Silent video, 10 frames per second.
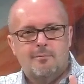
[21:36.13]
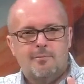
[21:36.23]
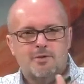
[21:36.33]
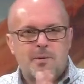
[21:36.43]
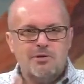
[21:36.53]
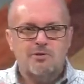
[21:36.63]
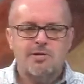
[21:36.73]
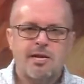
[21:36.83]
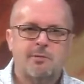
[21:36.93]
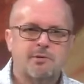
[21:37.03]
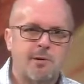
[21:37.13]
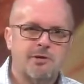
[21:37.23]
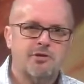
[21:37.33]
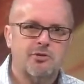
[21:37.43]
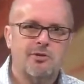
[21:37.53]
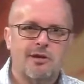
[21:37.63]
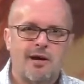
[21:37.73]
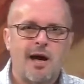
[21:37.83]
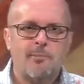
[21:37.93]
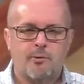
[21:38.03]
The special team, special
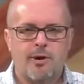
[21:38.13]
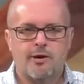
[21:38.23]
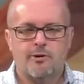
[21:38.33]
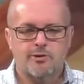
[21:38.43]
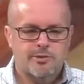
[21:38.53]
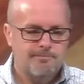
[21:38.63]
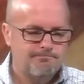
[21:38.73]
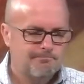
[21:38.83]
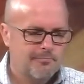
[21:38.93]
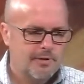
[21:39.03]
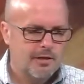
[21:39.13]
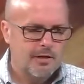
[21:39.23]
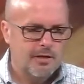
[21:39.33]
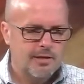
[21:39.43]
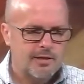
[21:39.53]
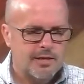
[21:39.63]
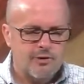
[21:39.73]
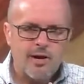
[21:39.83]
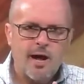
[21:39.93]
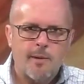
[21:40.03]
operators, they
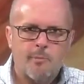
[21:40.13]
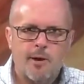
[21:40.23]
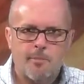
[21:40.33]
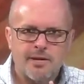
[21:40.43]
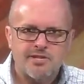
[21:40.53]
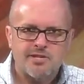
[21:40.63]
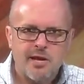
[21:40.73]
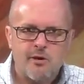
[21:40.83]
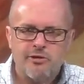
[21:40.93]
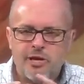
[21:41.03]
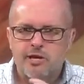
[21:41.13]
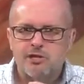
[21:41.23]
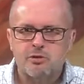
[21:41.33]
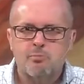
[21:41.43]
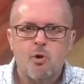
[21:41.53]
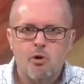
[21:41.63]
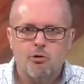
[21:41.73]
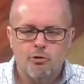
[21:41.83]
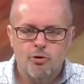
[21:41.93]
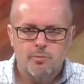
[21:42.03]
try to operate by stealth and in small
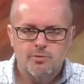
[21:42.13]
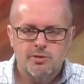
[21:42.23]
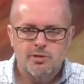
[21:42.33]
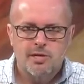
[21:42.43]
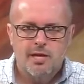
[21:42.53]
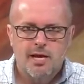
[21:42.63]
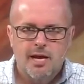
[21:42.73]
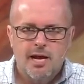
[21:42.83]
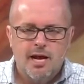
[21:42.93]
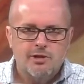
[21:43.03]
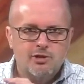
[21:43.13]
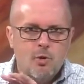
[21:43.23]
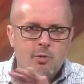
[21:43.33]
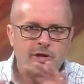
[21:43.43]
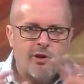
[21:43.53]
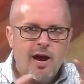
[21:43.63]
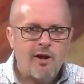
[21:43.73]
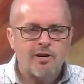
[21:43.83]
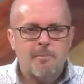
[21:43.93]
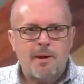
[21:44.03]
groups. And so when they're
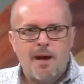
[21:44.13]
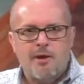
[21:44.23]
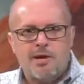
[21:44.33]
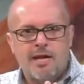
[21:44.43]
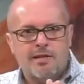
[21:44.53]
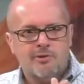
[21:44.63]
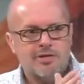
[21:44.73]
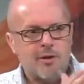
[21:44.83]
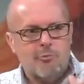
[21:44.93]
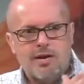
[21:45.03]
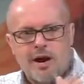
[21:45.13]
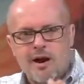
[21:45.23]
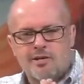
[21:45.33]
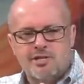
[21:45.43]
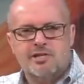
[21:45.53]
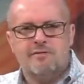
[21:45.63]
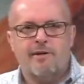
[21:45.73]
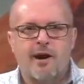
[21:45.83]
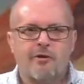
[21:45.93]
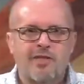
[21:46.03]
out and about and there's that reconnaissance
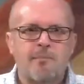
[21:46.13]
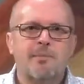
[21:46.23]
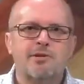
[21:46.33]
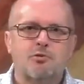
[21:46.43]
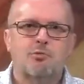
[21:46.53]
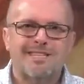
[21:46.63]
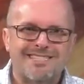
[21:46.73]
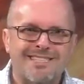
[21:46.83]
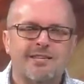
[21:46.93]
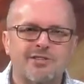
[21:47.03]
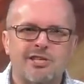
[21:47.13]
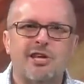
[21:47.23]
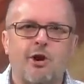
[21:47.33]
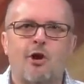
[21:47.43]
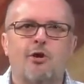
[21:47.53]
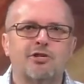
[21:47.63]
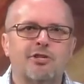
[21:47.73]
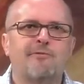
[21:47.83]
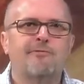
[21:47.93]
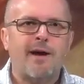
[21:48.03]
fire, they must resist the urge
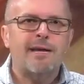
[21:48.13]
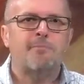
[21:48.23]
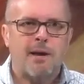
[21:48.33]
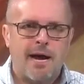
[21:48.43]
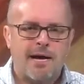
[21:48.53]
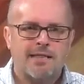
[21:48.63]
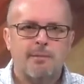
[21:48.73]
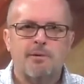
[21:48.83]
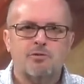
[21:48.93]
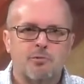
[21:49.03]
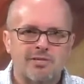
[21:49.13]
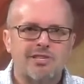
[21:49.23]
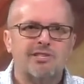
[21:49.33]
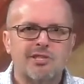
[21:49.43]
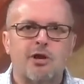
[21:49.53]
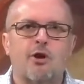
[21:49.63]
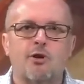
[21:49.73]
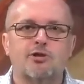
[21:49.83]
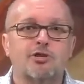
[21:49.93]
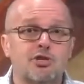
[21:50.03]
to fight back. They must resist the
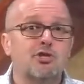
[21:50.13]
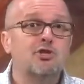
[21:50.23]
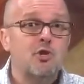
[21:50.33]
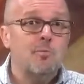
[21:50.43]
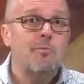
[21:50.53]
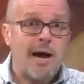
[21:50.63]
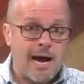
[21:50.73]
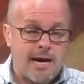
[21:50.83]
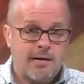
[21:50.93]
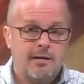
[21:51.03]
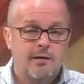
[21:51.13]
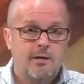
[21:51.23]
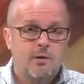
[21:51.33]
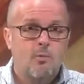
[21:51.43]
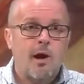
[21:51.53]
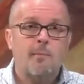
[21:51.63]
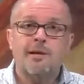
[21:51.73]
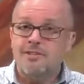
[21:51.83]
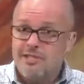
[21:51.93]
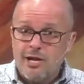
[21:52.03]
urge to shoot back. Why?
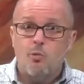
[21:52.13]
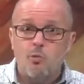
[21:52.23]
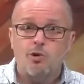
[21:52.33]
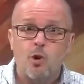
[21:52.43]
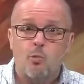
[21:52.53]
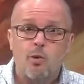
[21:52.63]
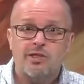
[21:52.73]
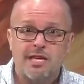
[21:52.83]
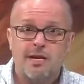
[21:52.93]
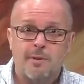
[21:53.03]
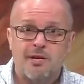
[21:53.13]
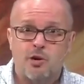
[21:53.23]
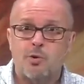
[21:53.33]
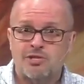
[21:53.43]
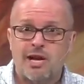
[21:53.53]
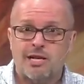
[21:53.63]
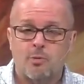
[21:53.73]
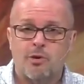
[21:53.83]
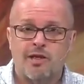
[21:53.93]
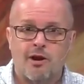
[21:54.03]
Because they don't want the enemy to know exactly
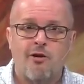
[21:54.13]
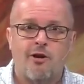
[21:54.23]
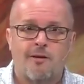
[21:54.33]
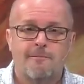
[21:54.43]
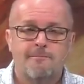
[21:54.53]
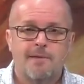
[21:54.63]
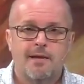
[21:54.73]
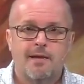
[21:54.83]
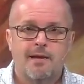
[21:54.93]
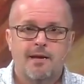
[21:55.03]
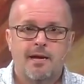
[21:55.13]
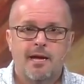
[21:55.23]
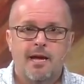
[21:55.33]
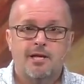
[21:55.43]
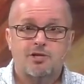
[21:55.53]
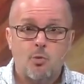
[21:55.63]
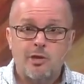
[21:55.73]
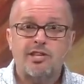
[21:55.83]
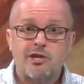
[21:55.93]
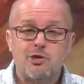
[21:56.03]
where they are. And so
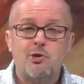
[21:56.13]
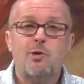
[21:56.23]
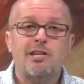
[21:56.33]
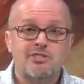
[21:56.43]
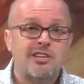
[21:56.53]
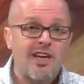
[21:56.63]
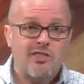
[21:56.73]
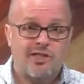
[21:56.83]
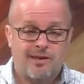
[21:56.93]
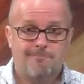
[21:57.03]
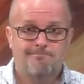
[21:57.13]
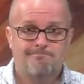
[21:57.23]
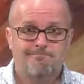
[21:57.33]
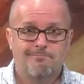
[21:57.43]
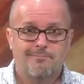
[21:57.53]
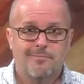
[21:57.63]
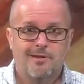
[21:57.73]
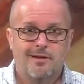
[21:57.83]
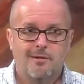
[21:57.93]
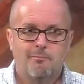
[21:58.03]
what they do is nothing.
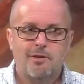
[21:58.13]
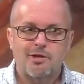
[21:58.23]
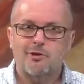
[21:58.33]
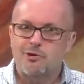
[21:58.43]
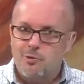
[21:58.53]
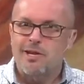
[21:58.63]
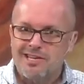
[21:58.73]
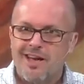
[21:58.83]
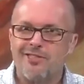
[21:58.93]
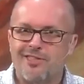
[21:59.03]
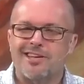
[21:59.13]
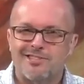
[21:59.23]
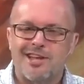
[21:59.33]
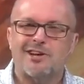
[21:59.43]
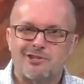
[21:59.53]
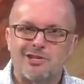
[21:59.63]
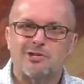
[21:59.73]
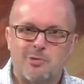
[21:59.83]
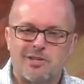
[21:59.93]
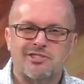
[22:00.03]
But their doing nothing is actually
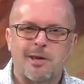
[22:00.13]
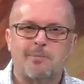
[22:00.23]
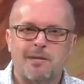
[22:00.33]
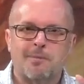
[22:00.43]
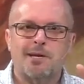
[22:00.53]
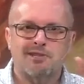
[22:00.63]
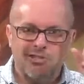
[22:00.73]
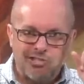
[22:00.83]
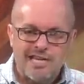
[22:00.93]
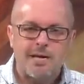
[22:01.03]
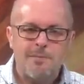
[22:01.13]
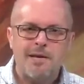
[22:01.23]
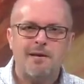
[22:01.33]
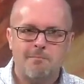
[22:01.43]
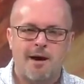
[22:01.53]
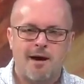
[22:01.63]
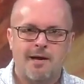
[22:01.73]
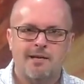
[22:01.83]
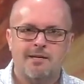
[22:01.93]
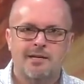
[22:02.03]
doing something, because it's keeping in
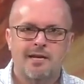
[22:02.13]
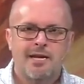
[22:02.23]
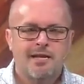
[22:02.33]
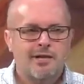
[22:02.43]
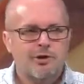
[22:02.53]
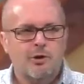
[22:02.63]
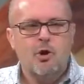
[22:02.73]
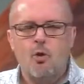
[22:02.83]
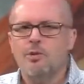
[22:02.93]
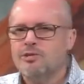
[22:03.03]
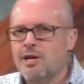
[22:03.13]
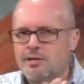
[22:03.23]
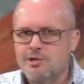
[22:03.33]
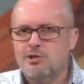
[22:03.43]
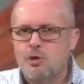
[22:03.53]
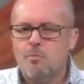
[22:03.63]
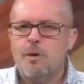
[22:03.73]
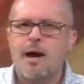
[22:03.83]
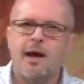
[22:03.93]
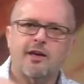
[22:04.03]
mind that goal is not to shoot
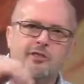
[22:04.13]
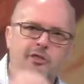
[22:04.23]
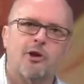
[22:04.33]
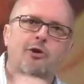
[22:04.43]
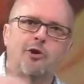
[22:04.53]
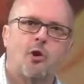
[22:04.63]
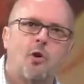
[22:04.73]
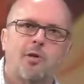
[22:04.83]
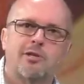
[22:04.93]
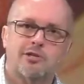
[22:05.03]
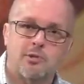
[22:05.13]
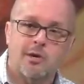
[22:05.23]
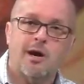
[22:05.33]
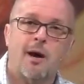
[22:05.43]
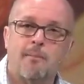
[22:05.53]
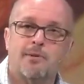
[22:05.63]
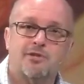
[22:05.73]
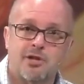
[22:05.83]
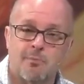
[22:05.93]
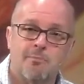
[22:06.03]
back. Their goal is to
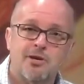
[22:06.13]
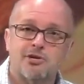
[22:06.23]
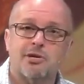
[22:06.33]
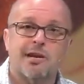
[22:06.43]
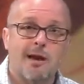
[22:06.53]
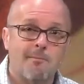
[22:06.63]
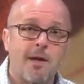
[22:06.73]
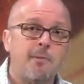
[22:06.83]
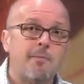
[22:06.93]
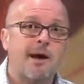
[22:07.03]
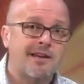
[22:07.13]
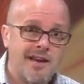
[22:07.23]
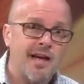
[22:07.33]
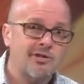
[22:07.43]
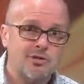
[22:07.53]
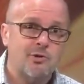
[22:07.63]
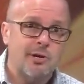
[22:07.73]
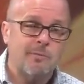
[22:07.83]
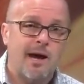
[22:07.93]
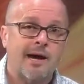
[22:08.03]
accomplish their mission. And maybe by not
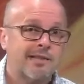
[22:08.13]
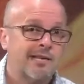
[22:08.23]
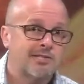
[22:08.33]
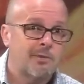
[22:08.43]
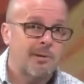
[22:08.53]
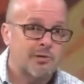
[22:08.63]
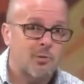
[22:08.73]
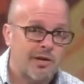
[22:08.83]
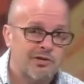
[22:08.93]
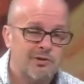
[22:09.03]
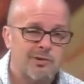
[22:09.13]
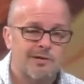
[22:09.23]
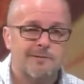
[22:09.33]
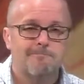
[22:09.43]
shooting back, that's the best way to do it.